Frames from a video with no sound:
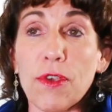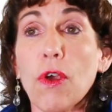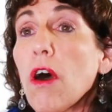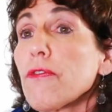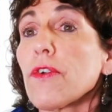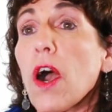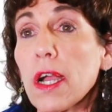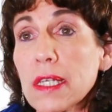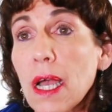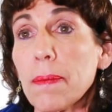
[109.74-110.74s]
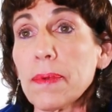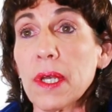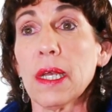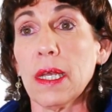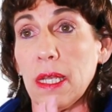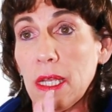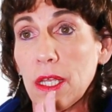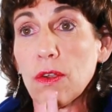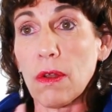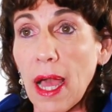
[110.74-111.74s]
If you're all frocked up
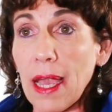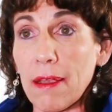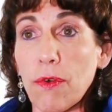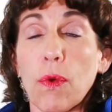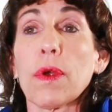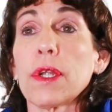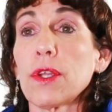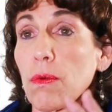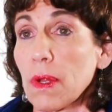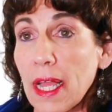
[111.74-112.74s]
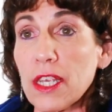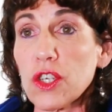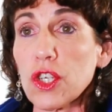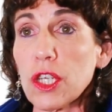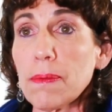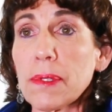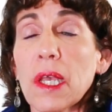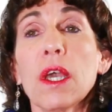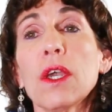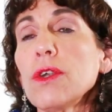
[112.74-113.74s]
in your life or in your relationships,
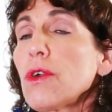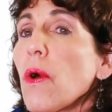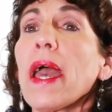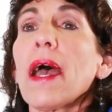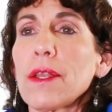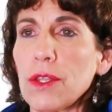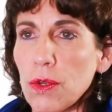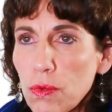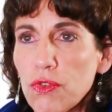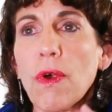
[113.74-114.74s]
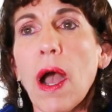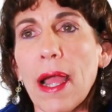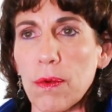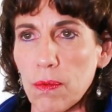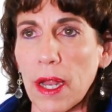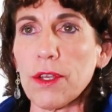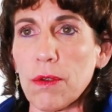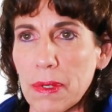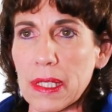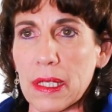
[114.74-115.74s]
you go ahead and you try to run
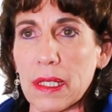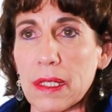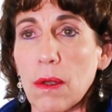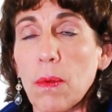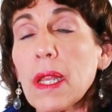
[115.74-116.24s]
your business.